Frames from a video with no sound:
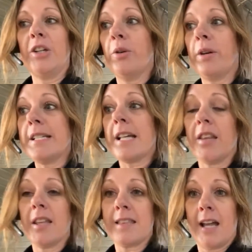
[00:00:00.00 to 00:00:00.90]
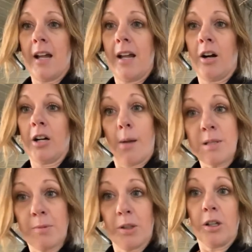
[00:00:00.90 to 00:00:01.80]
you can tell that they are
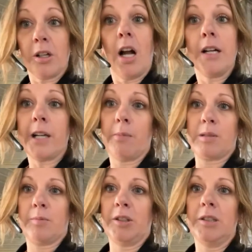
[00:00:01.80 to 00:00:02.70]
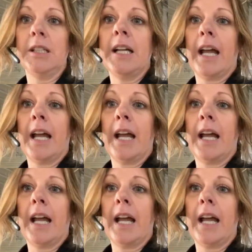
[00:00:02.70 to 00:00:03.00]
comfortable or uncomfortable.